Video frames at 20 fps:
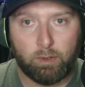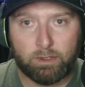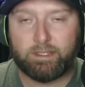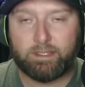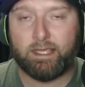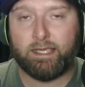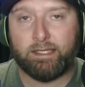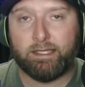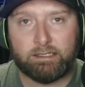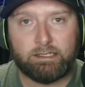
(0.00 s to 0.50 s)
It's
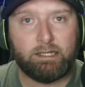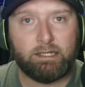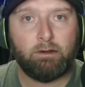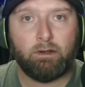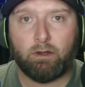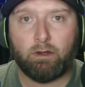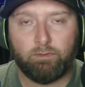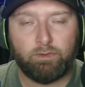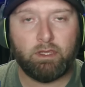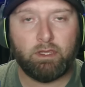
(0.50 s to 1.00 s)
the
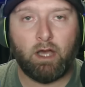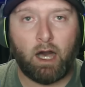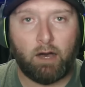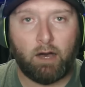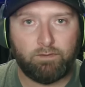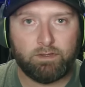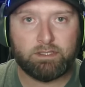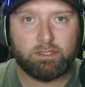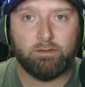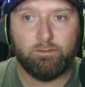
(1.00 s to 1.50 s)
interior of the
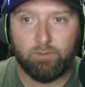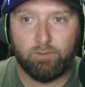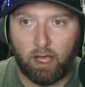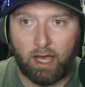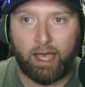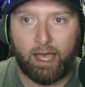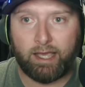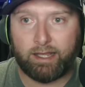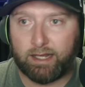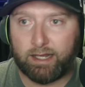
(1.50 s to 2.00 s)
offensive
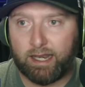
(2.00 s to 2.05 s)
line.